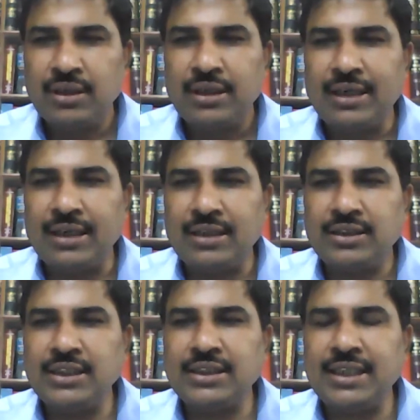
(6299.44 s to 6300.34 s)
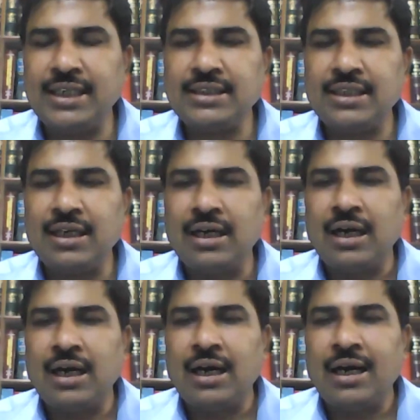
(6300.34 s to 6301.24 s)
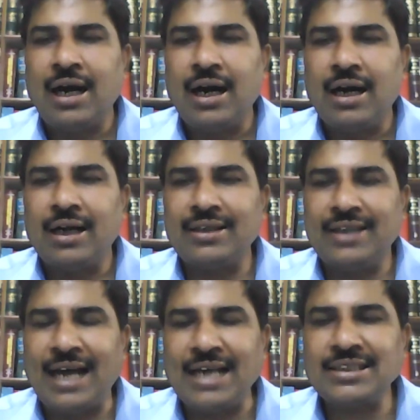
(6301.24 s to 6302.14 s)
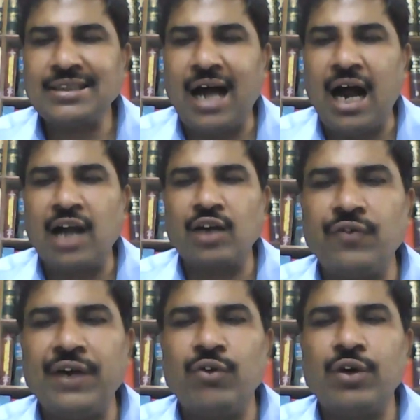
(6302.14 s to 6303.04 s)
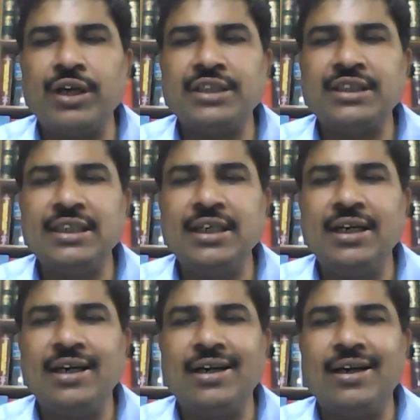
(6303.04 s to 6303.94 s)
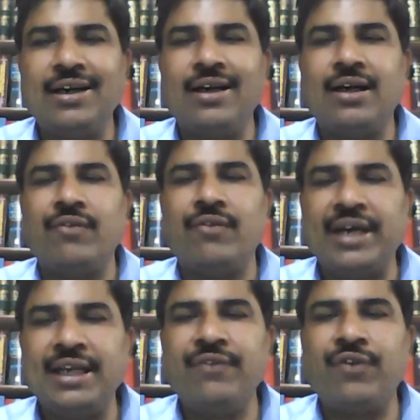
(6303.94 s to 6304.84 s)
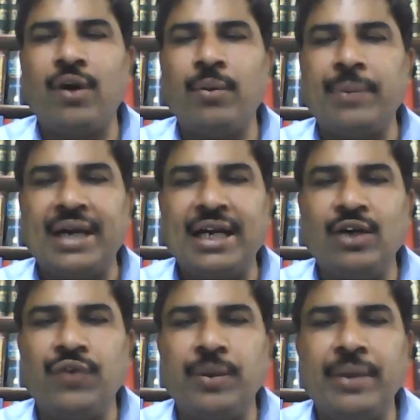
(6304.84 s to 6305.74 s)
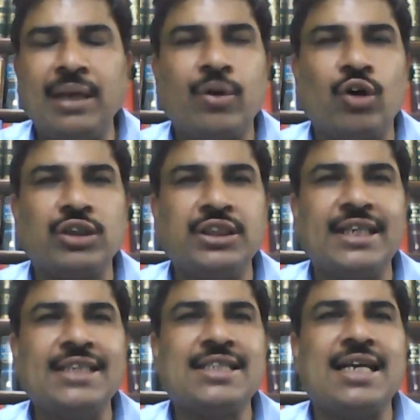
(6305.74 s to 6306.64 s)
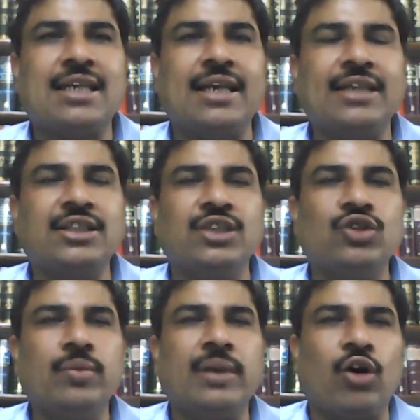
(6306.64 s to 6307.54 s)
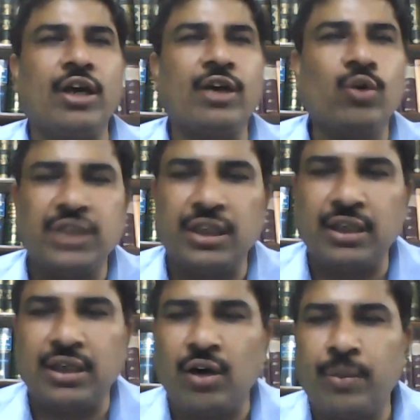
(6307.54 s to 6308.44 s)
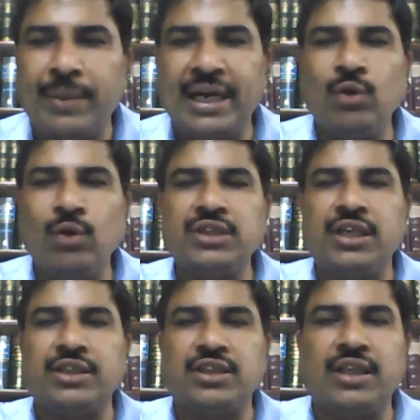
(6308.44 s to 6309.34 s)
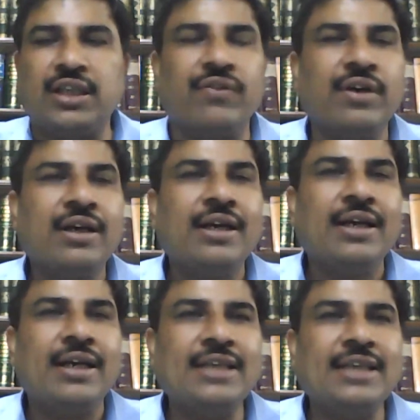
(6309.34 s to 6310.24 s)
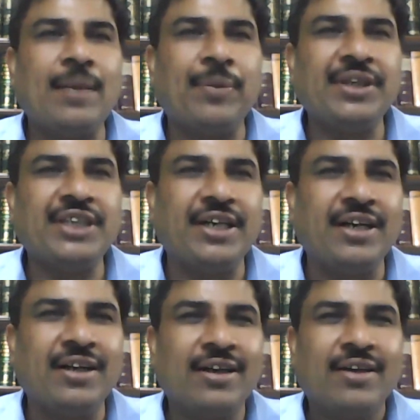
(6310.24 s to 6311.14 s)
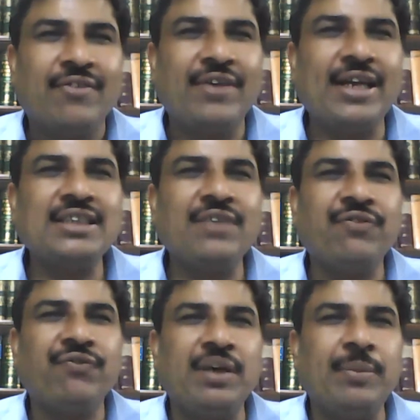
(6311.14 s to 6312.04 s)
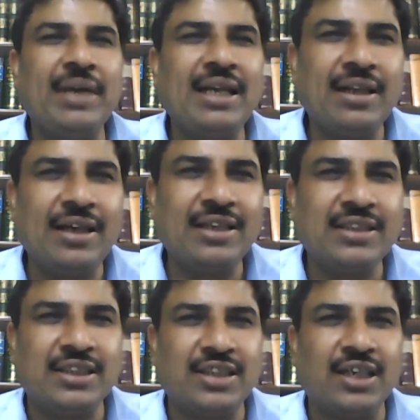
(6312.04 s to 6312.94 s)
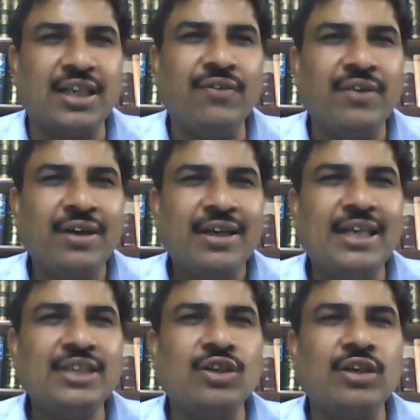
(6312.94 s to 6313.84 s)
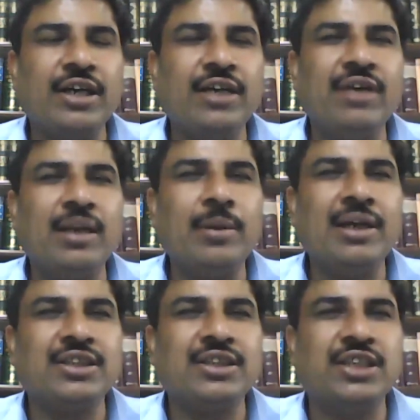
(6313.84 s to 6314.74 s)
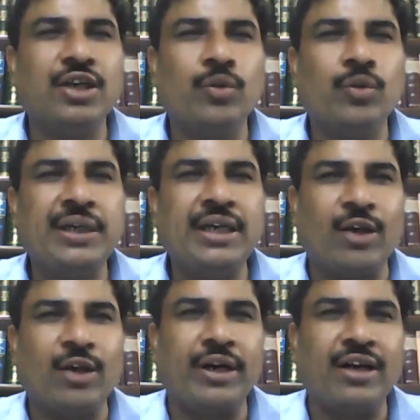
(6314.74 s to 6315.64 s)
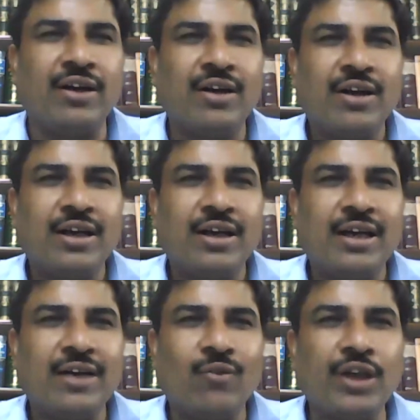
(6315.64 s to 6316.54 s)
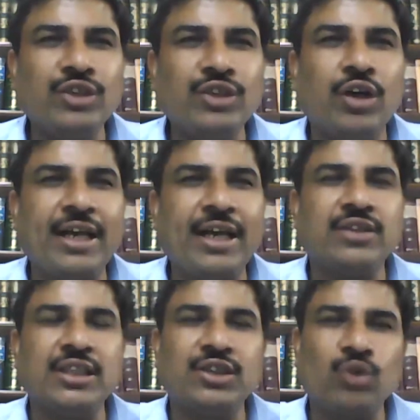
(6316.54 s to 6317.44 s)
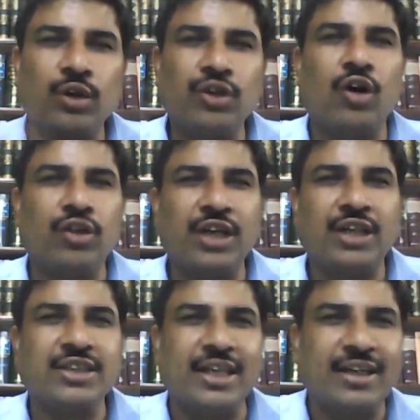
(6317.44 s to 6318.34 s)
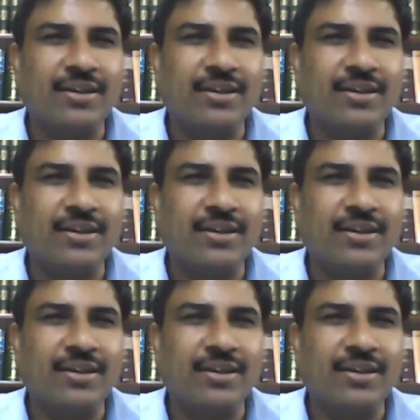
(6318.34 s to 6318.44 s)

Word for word: Uh, she says, does art advocacy vary from a male to female? Because he says that let's assume a lawyer who is an, a male who is an assertive, he's appreciated. Whereas if female is assertive, he's invariably considered to be arrogant. What is your take since you are the, on the other side?